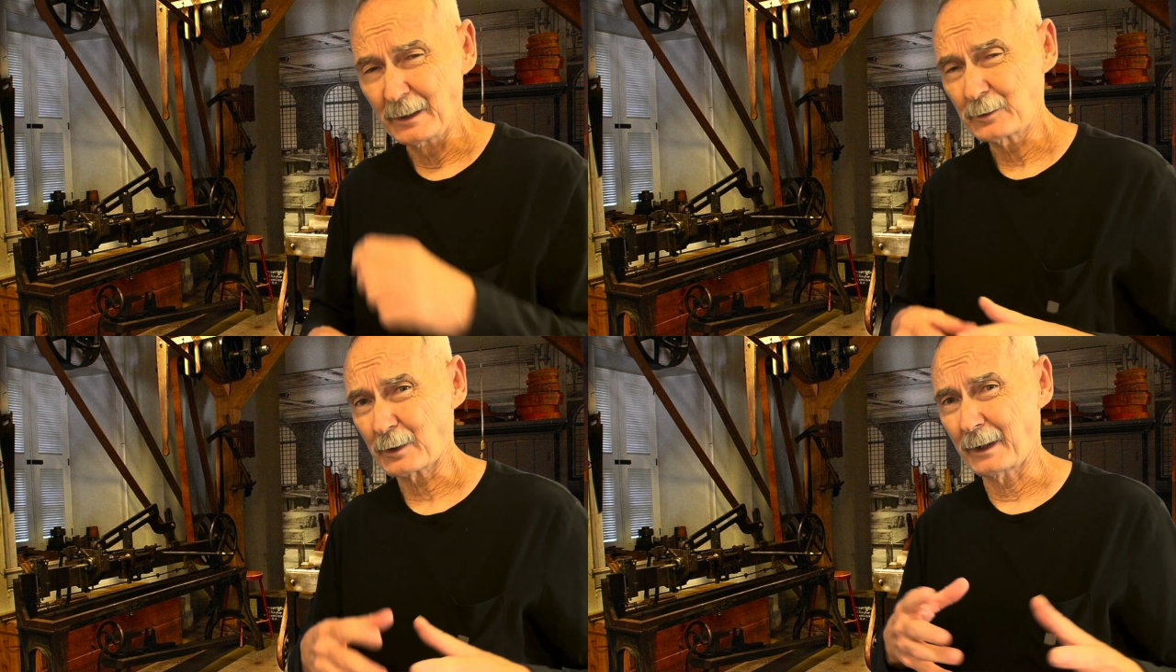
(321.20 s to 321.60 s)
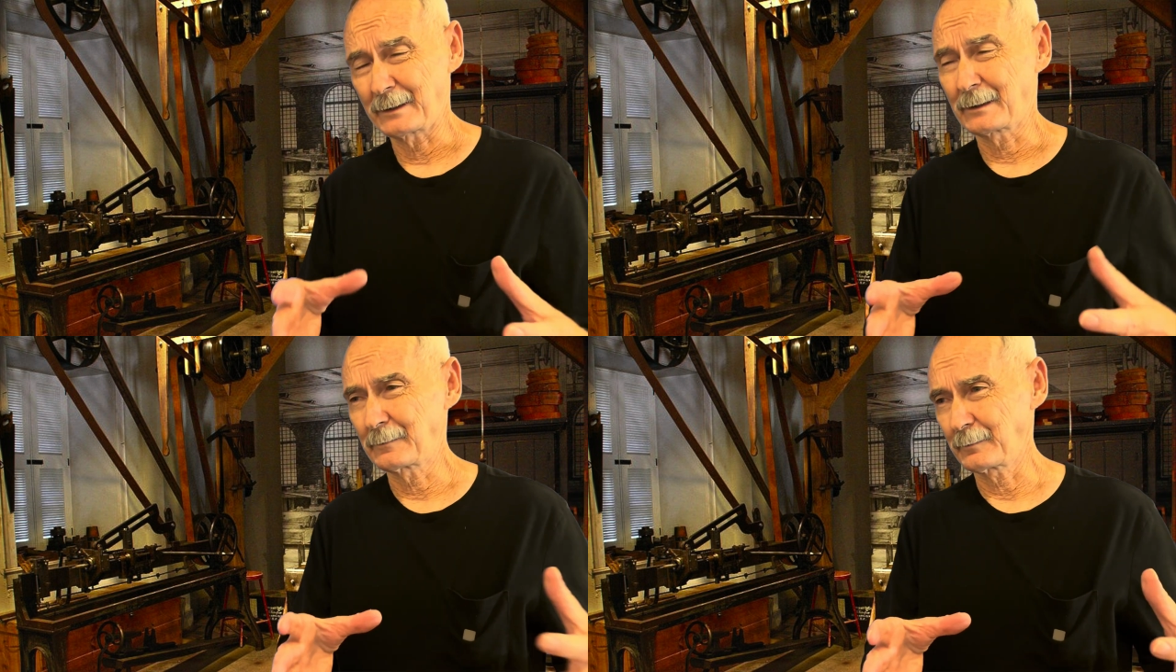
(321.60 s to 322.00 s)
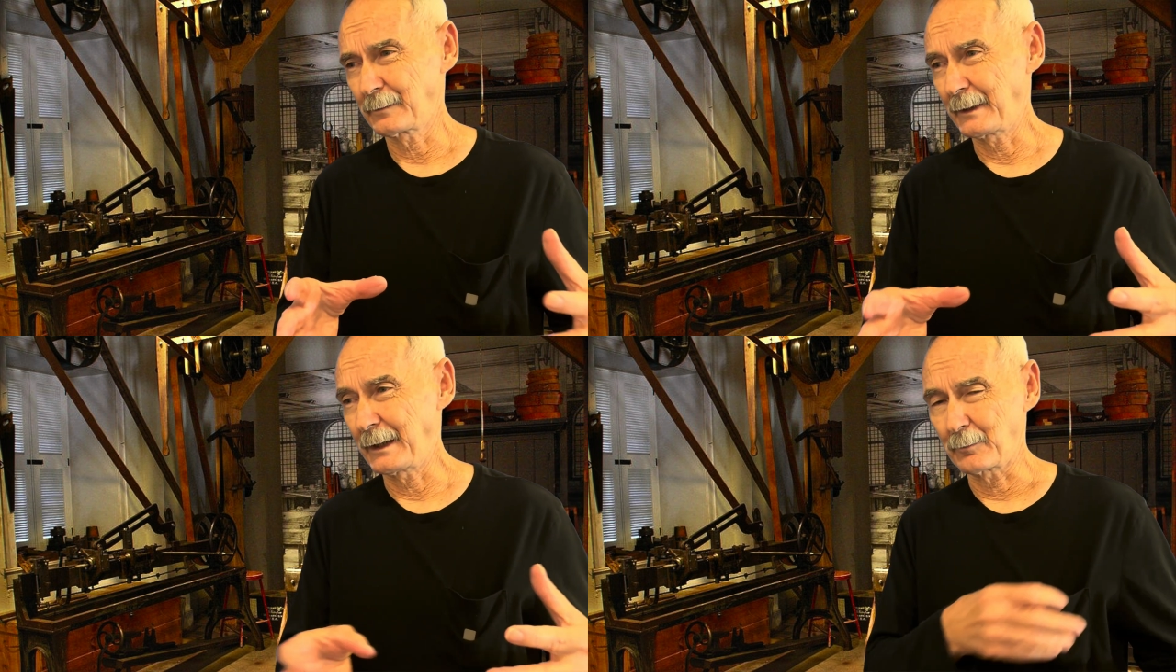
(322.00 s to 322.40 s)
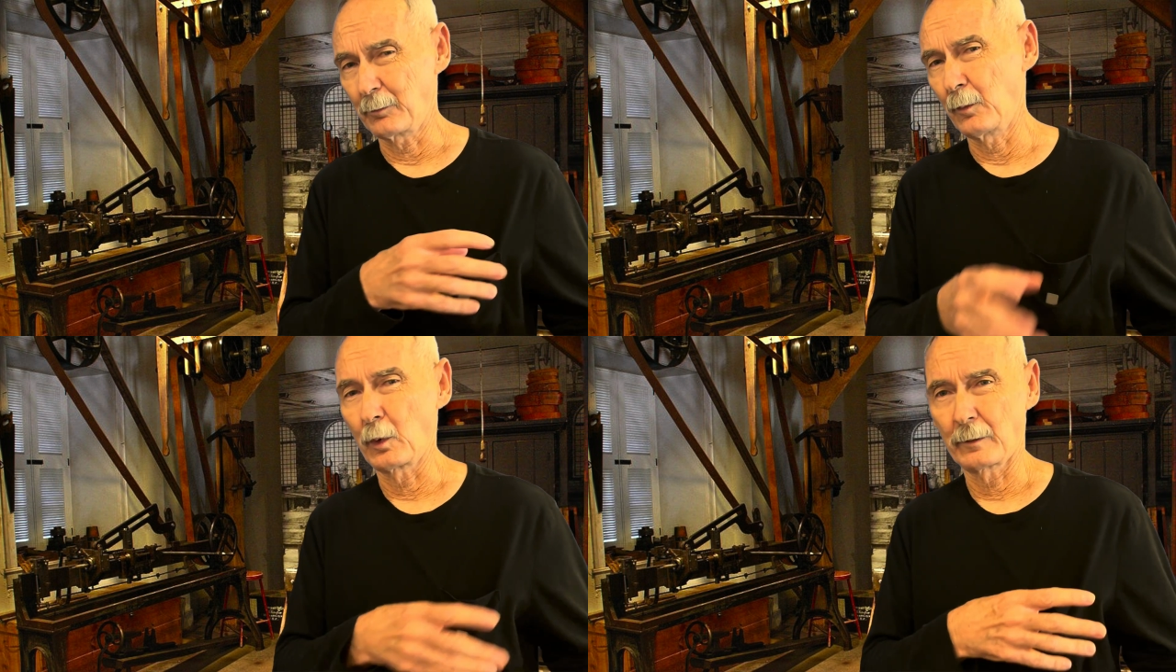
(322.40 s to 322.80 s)
trying to get
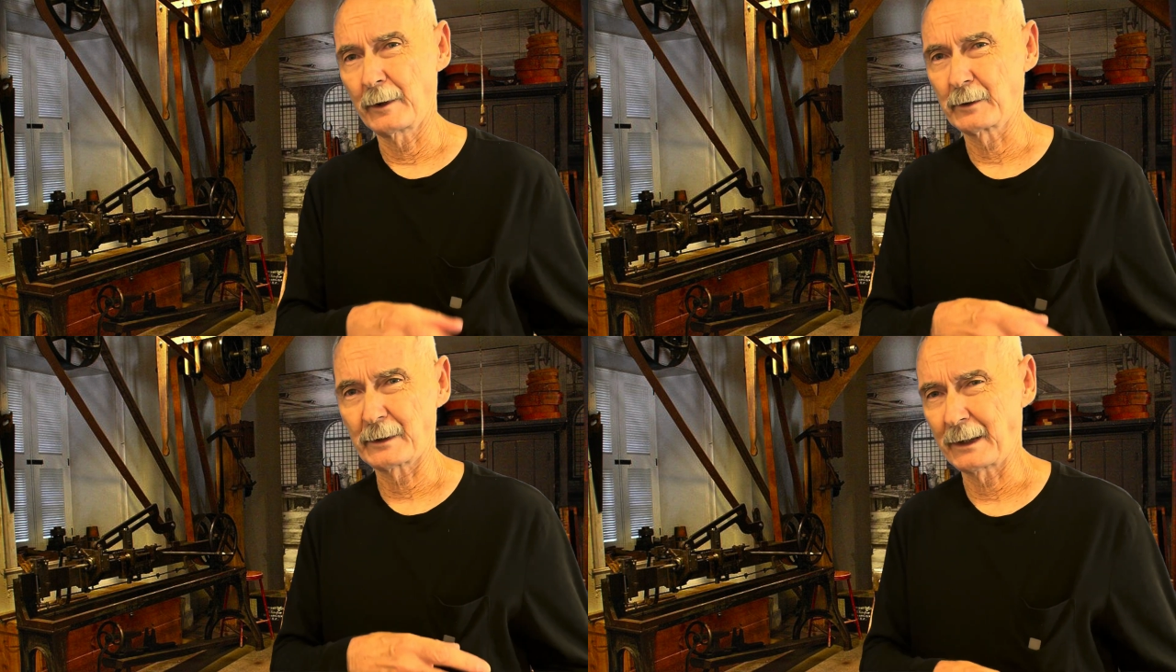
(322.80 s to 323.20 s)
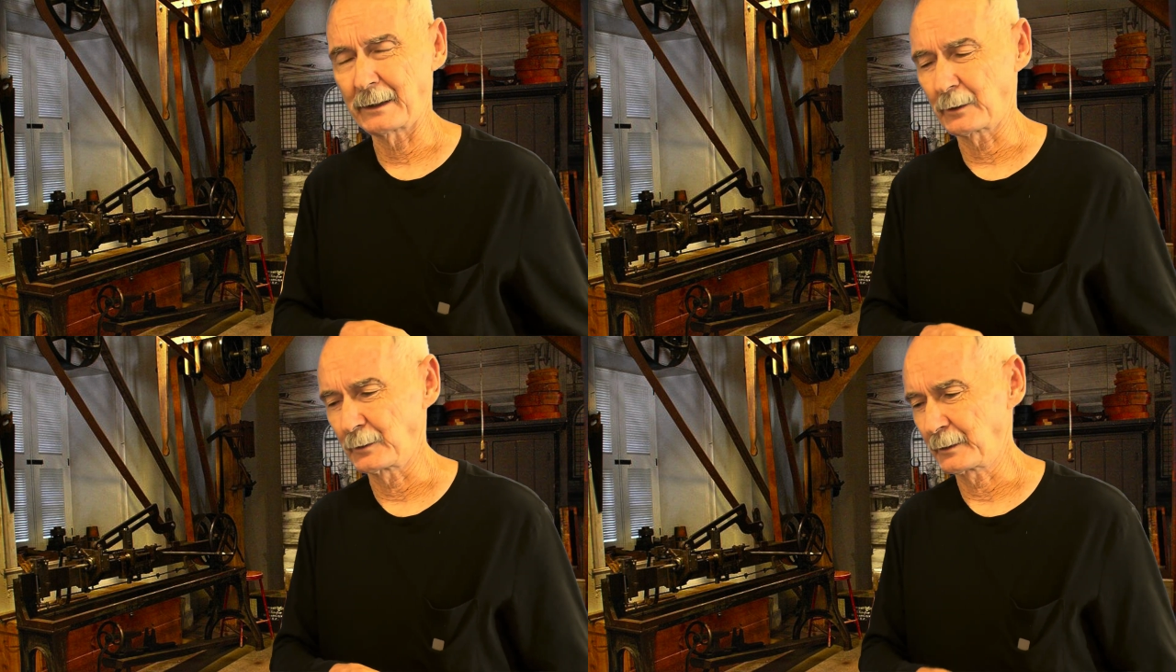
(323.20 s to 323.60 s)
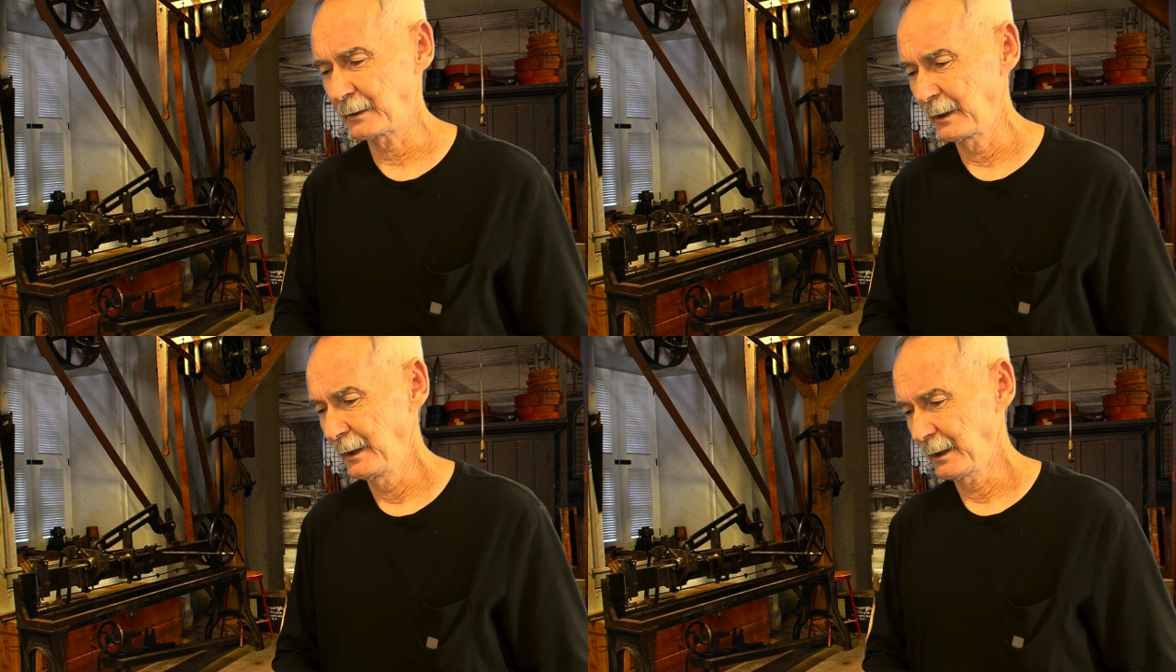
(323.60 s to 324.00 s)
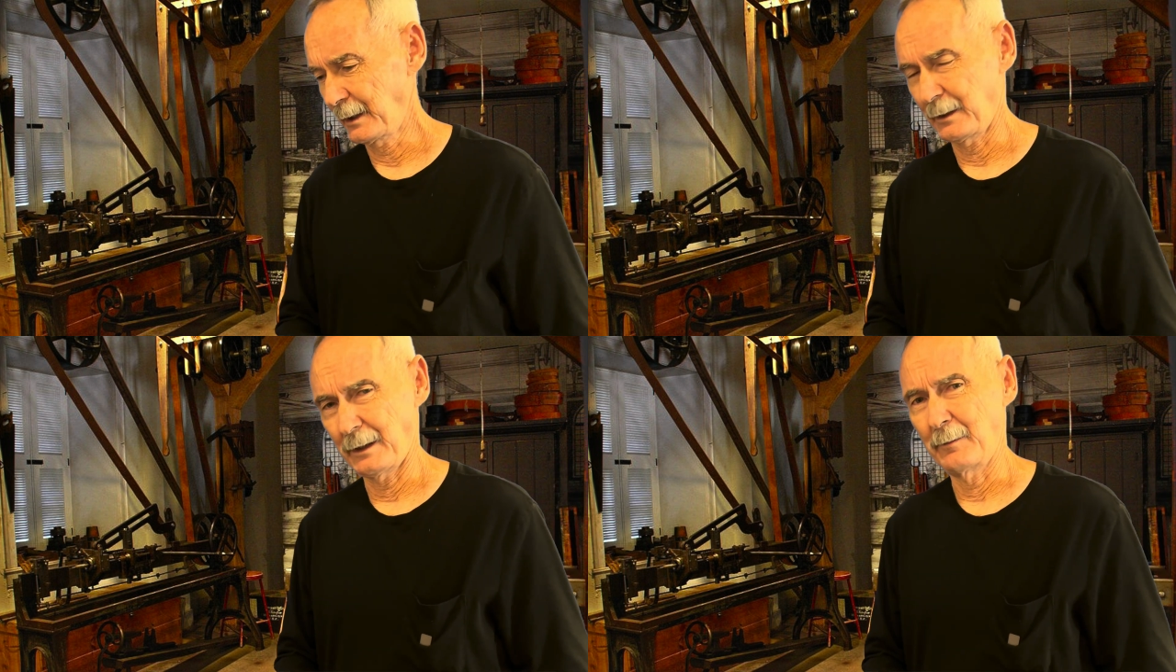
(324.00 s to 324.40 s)
more of those lanterns,
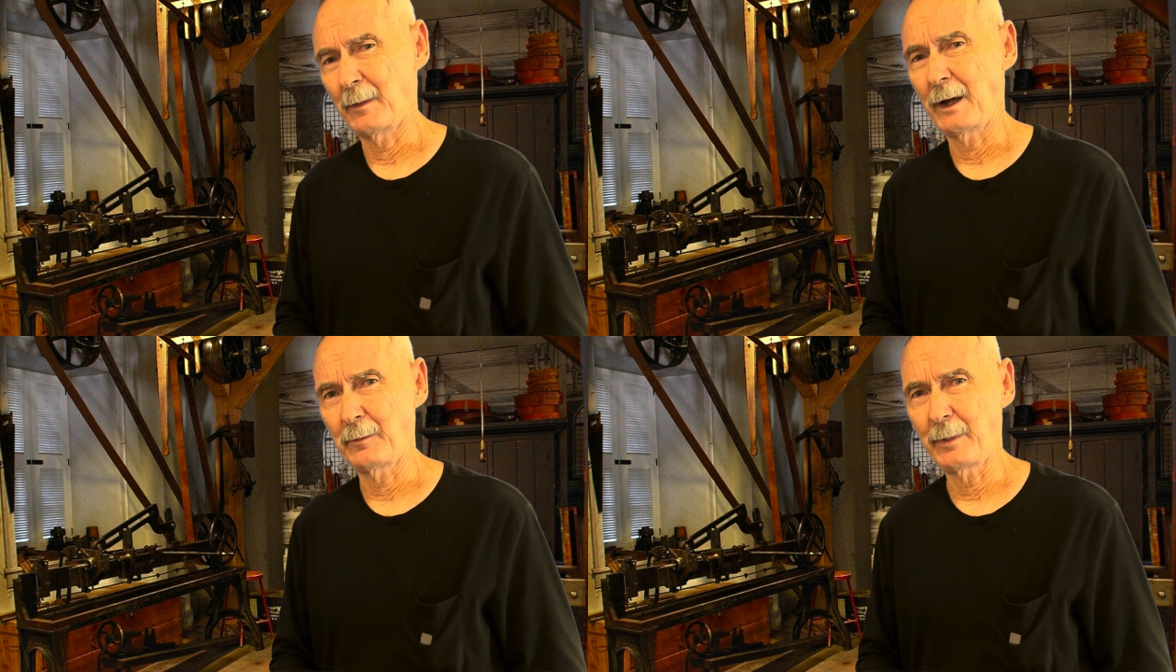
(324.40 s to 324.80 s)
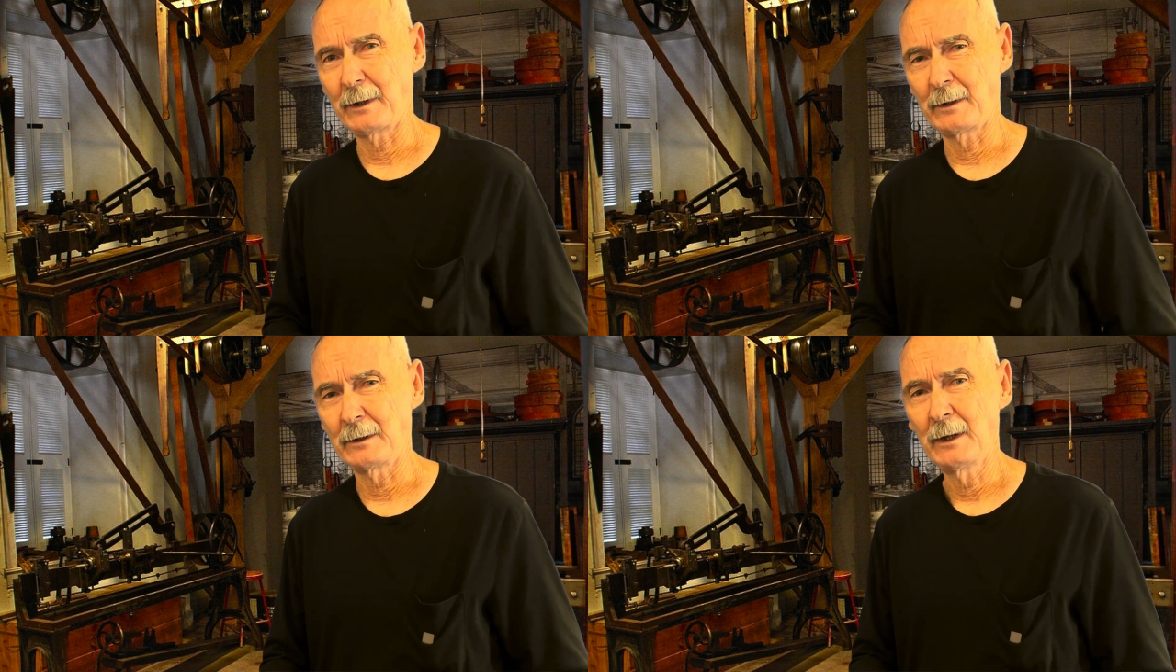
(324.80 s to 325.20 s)
in my opinion.